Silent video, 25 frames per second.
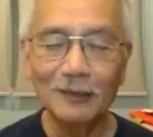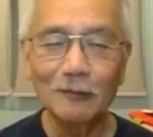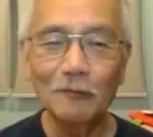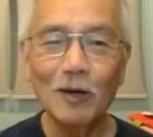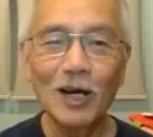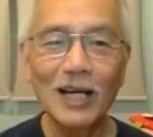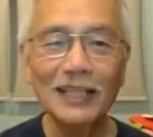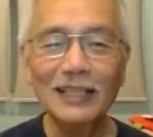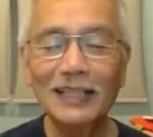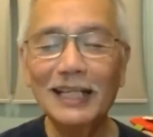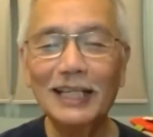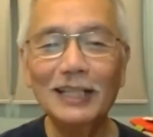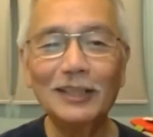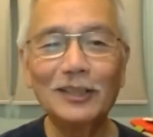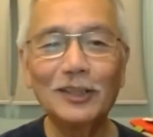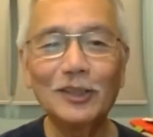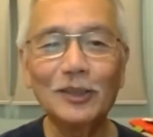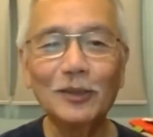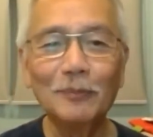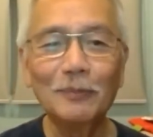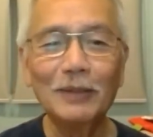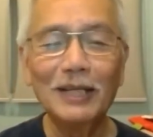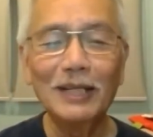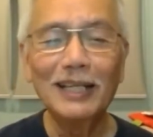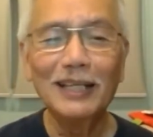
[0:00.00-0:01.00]
that one
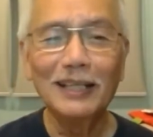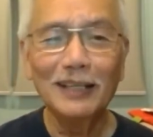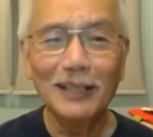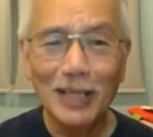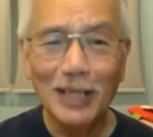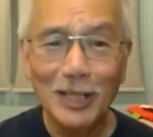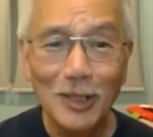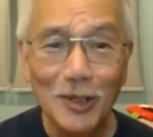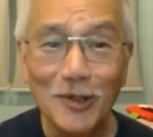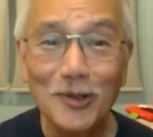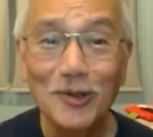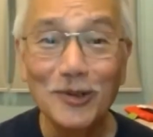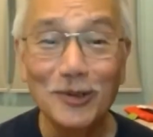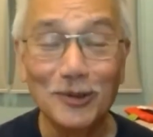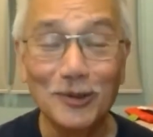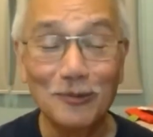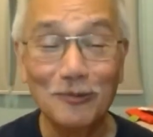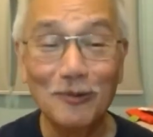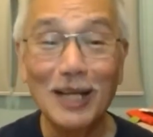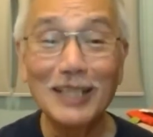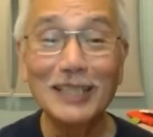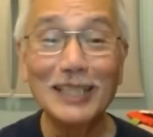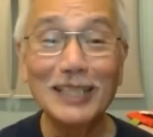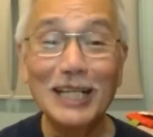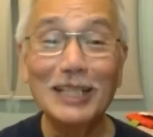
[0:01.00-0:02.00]
needs to be
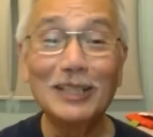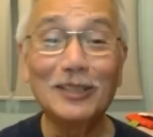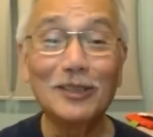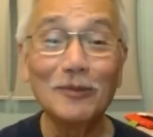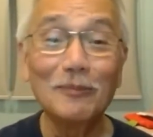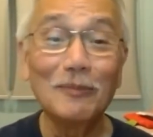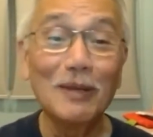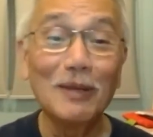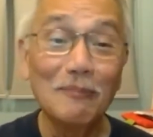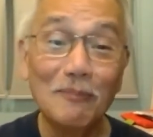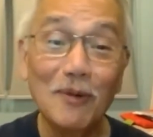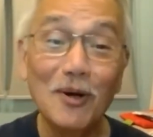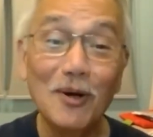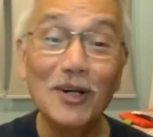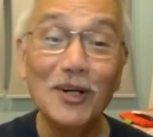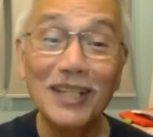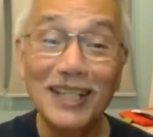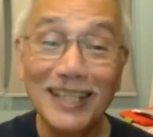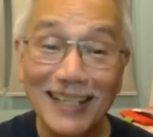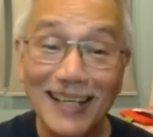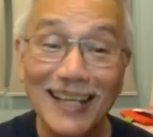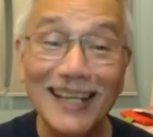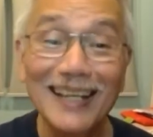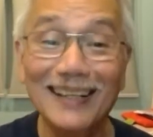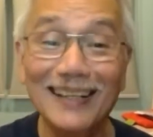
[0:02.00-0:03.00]
renewed, one needs to be
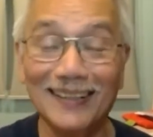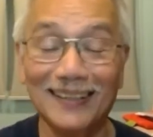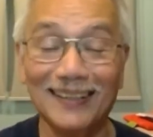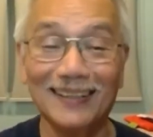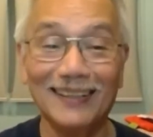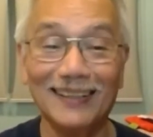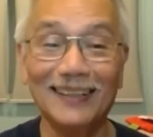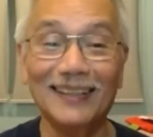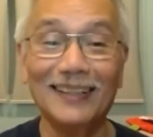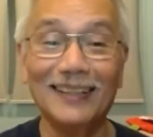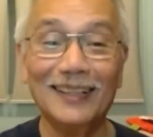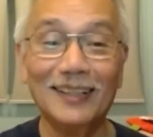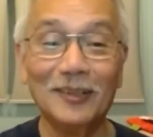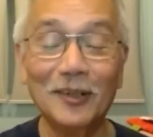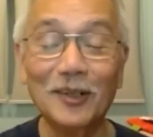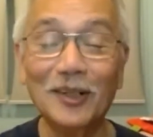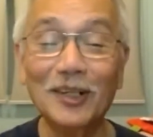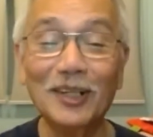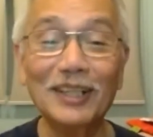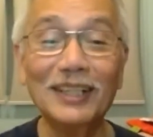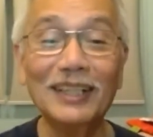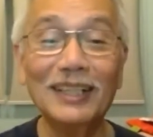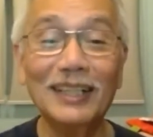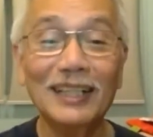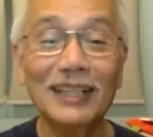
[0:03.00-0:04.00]
born again
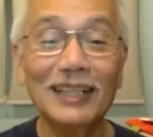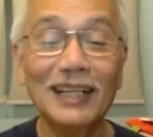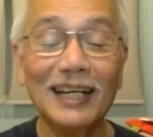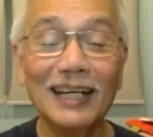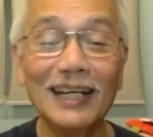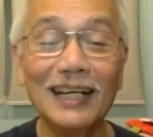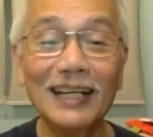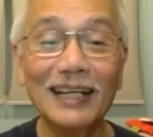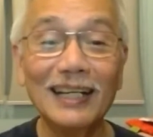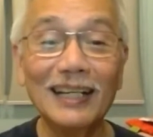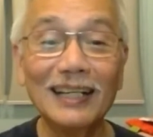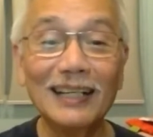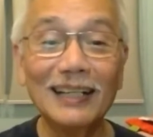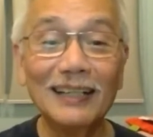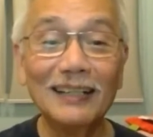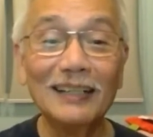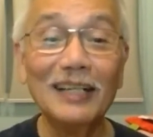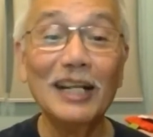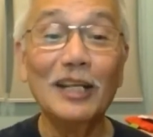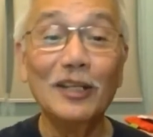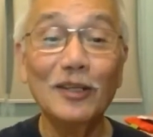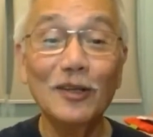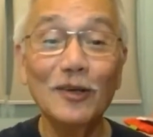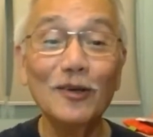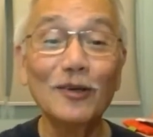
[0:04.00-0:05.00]
or
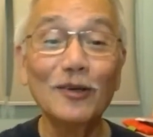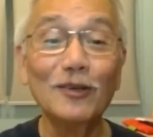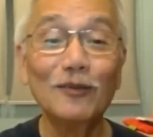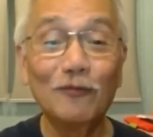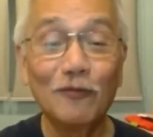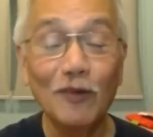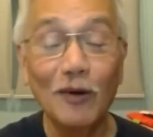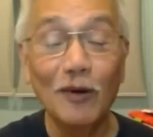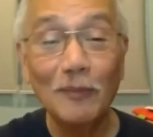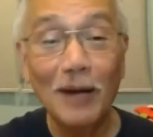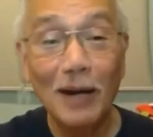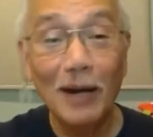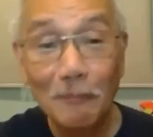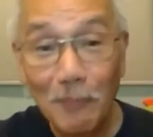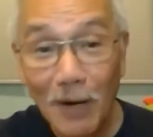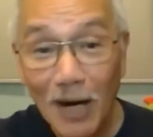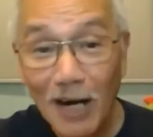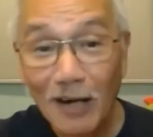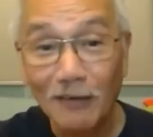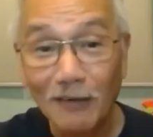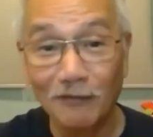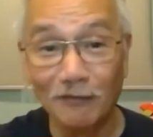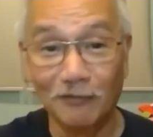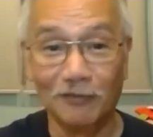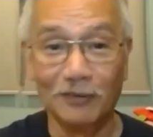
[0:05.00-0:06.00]
uh, renewed from
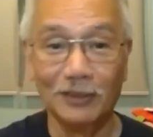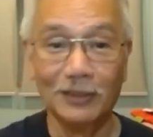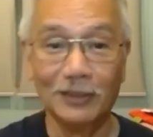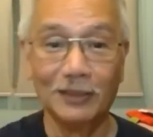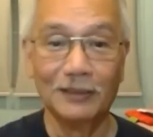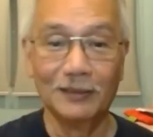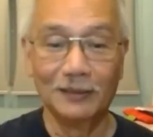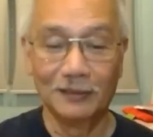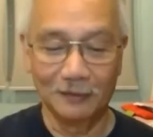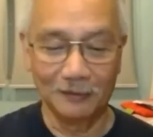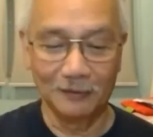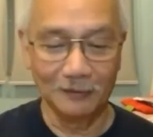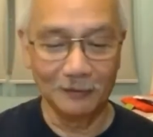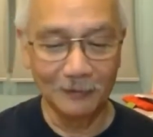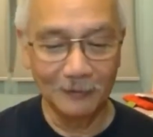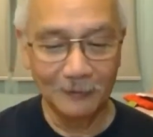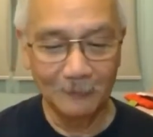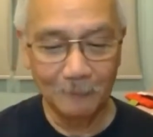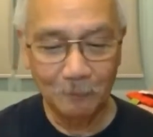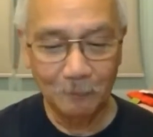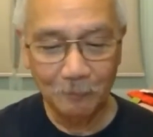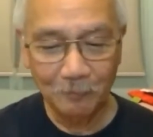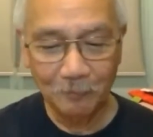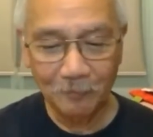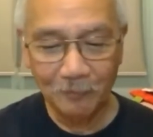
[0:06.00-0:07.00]
above,
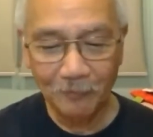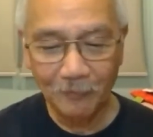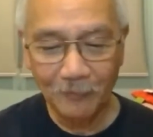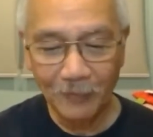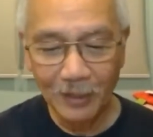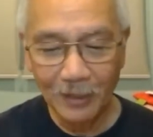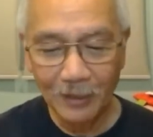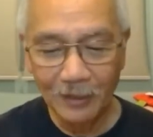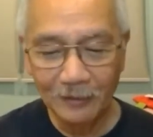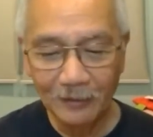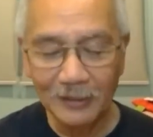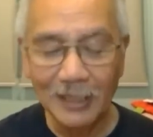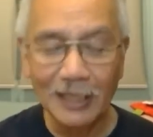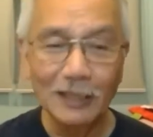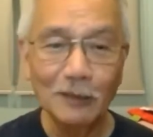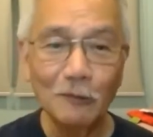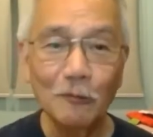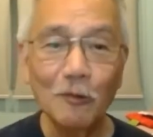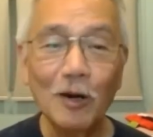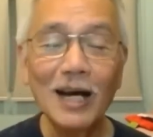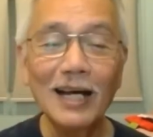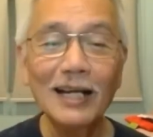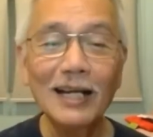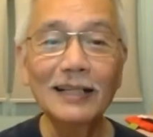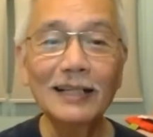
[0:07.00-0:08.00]

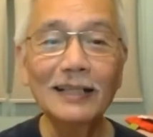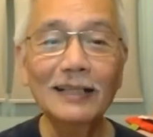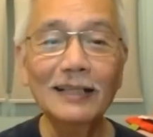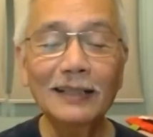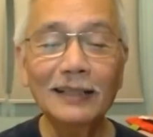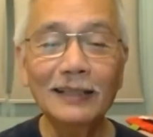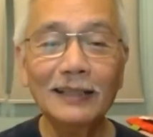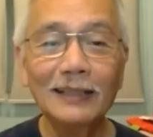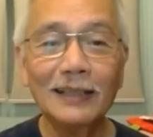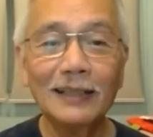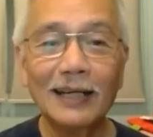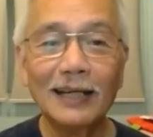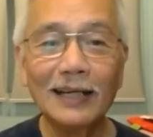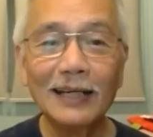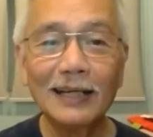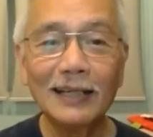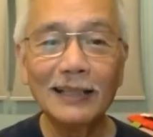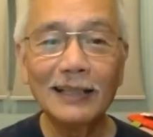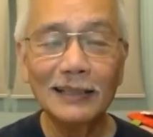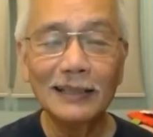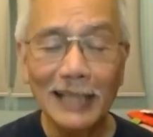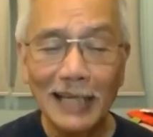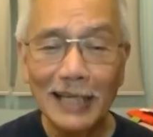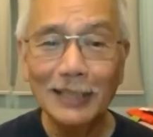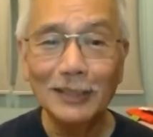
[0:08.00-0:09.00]
that one
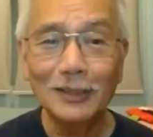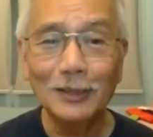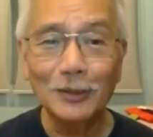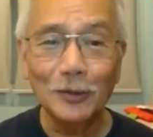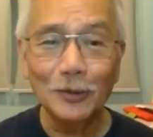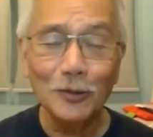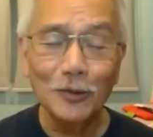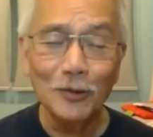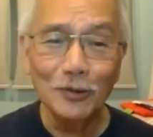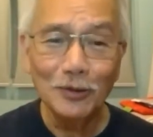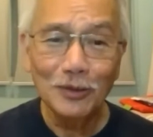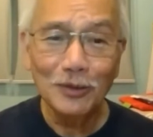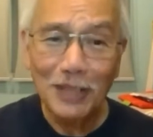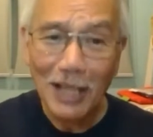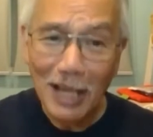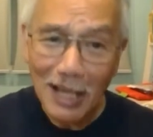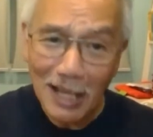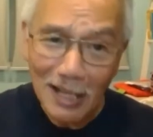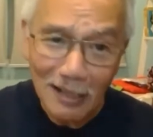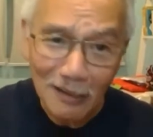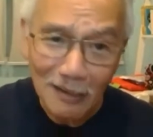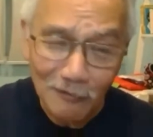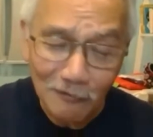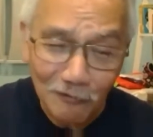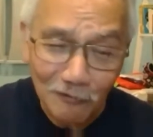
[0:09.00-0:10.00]
uh, needs
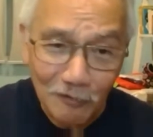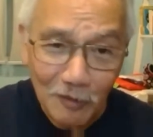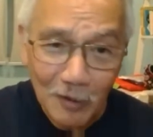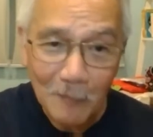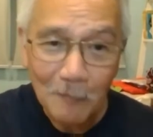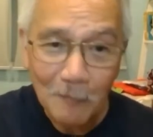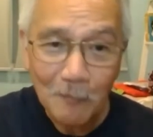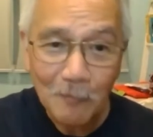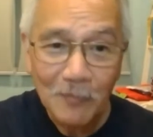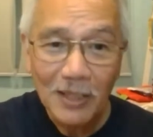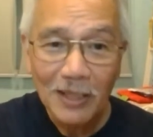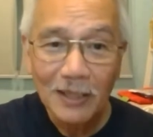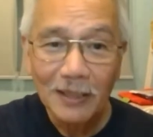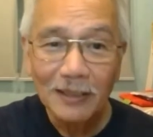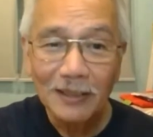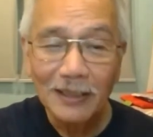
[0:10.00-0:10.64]
to delve